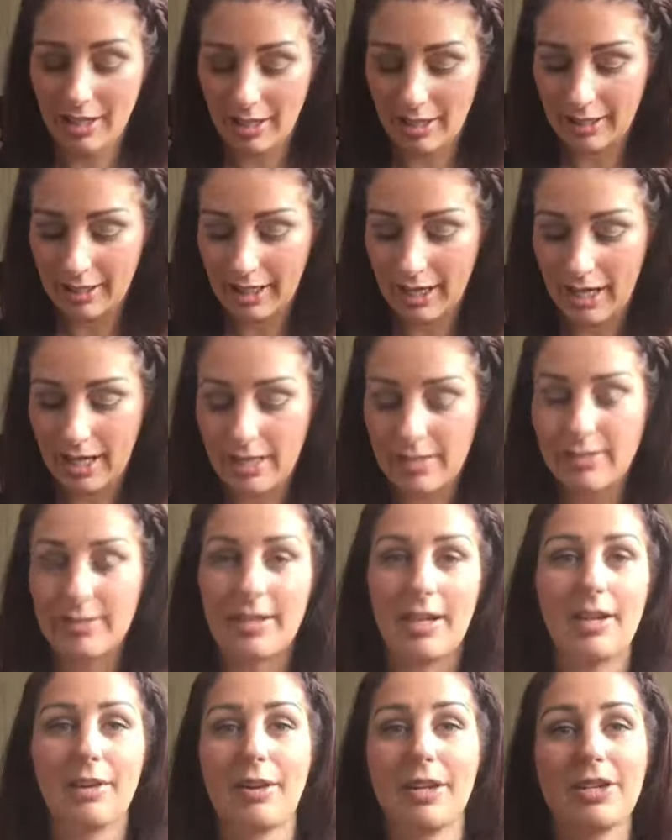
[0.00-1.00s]
Okay,
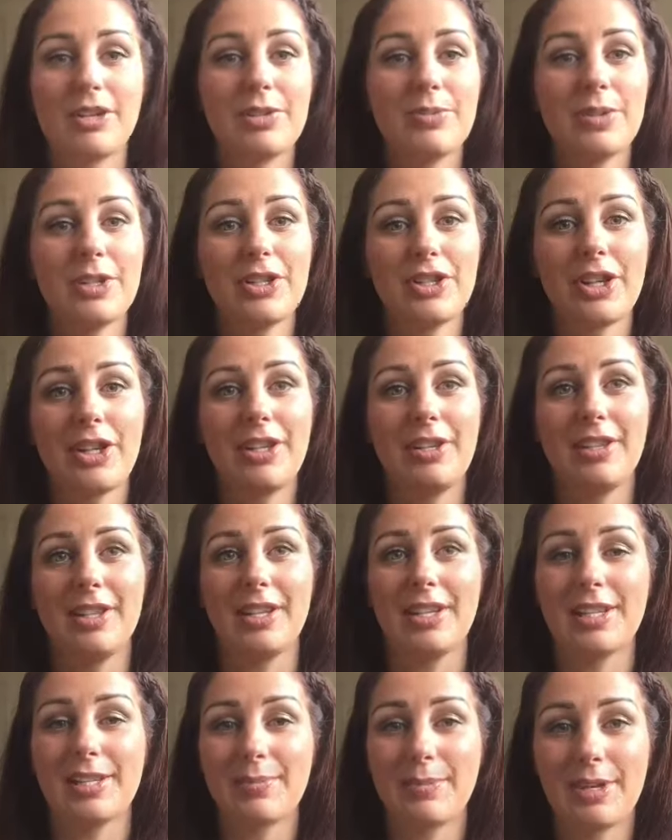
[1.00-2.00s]
so I just want to show you
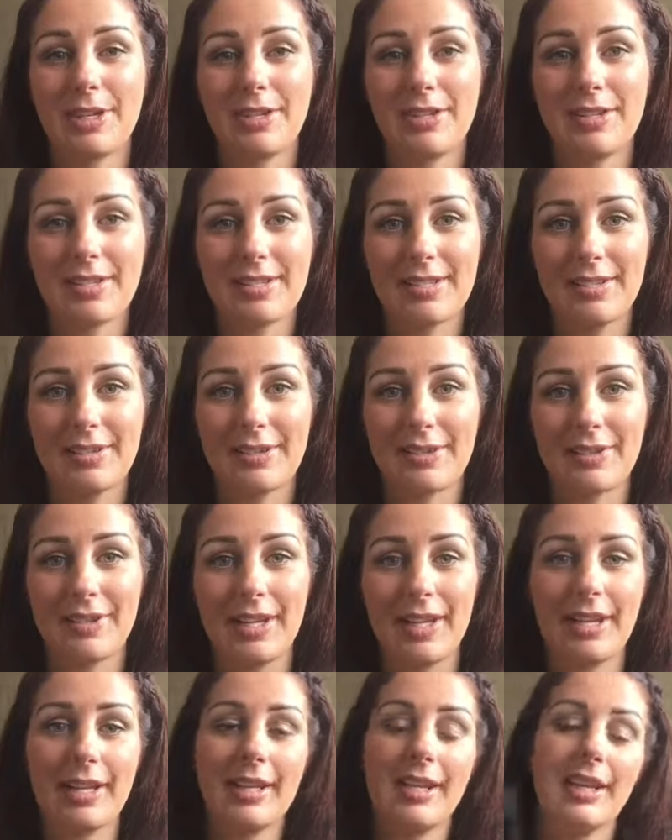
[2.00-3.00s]
this one last little
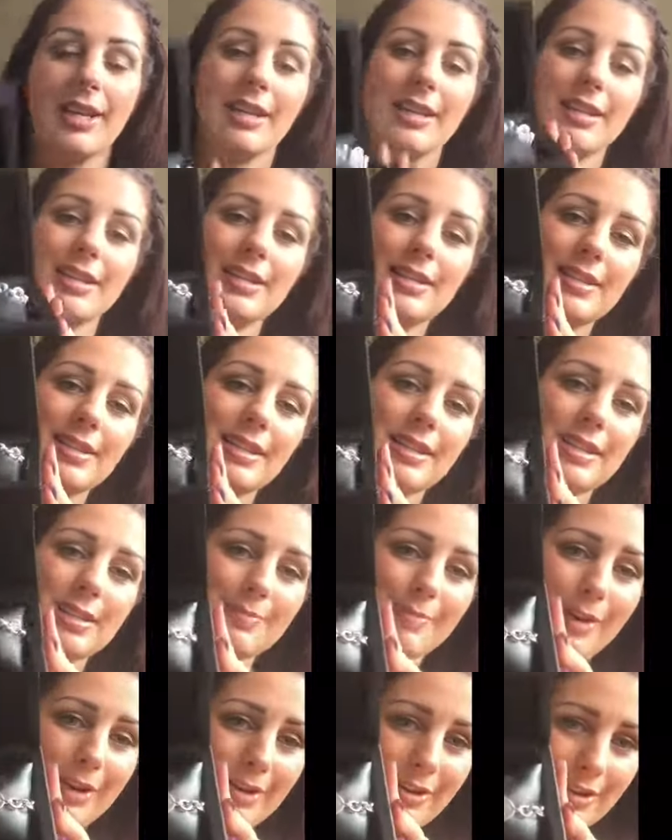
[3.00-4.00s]
thing. This
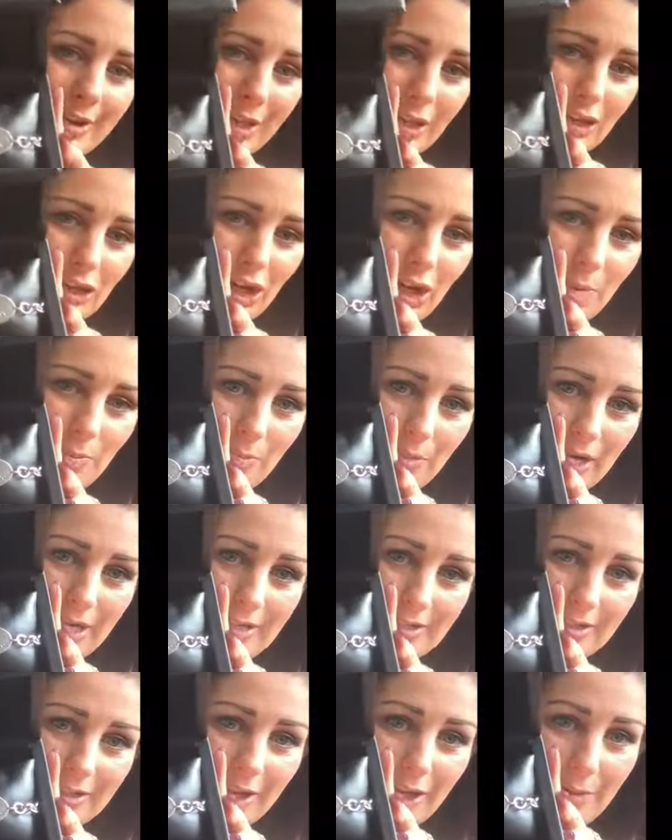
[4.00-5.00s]
is my Younique charm
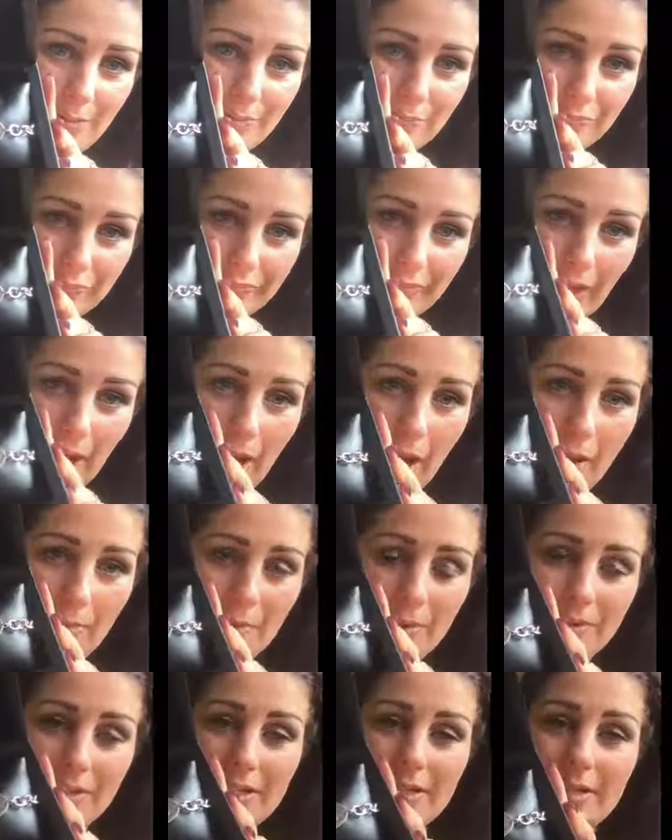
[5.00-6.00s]
bracelet.
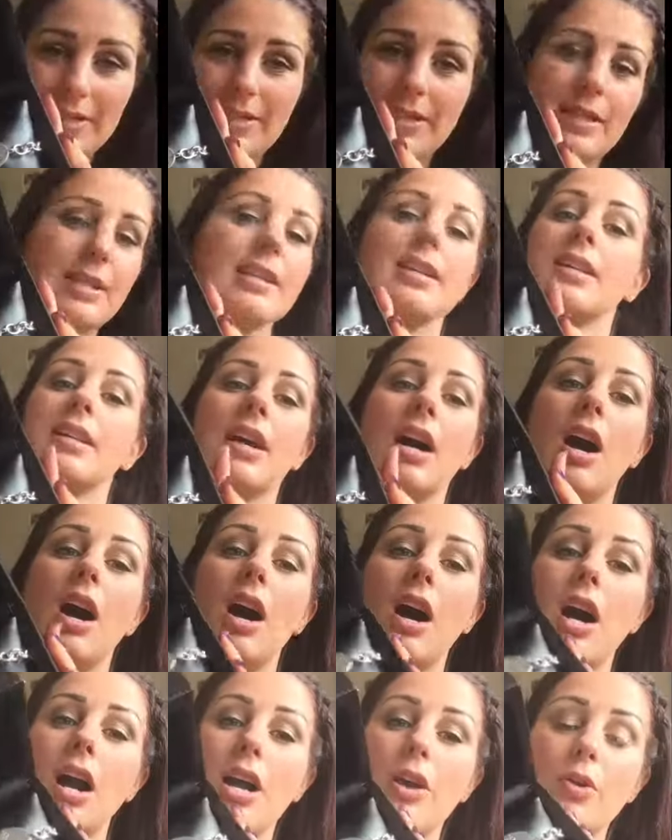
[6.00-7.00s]
This
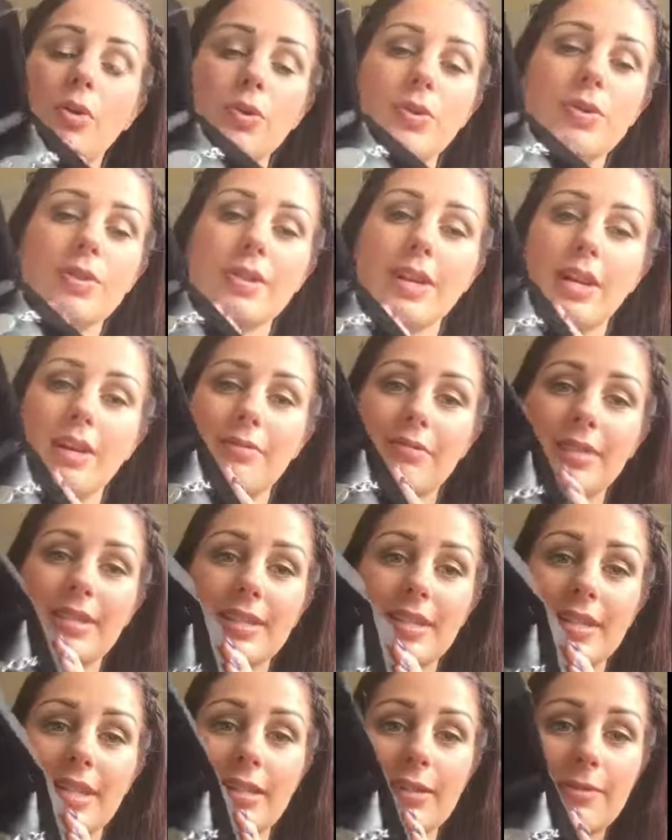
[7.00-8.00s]
I also
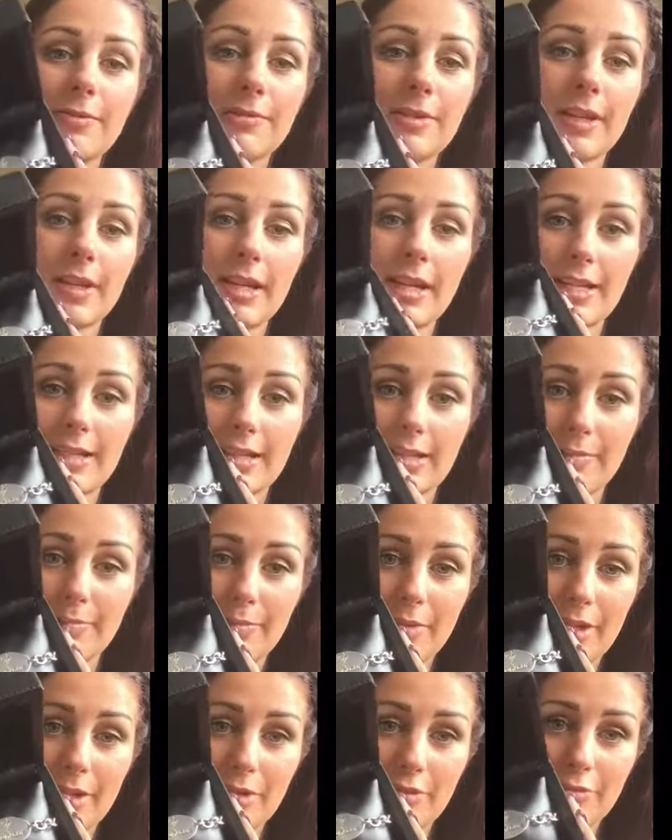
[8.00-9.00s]
received for hitting
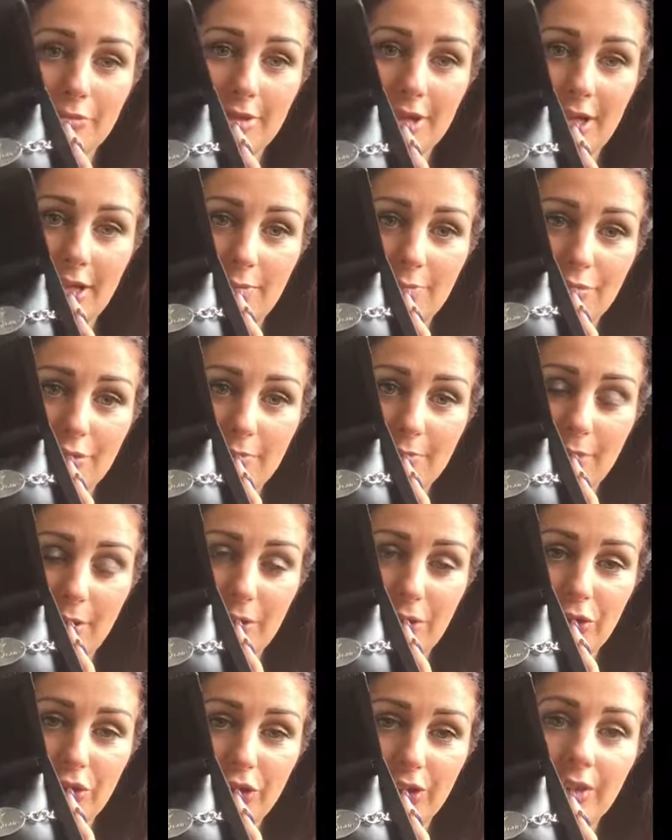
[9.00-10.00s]
my green
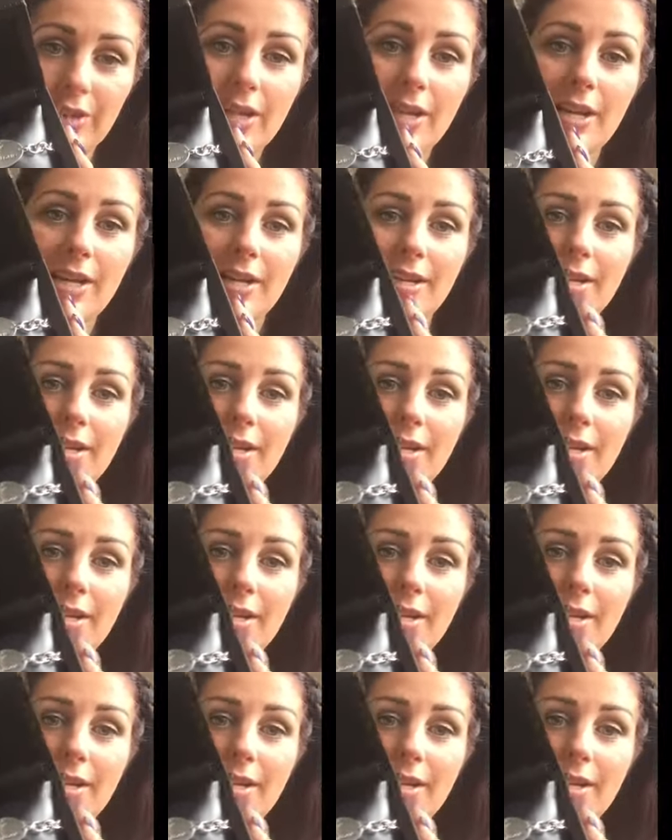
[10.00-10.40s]
promotion.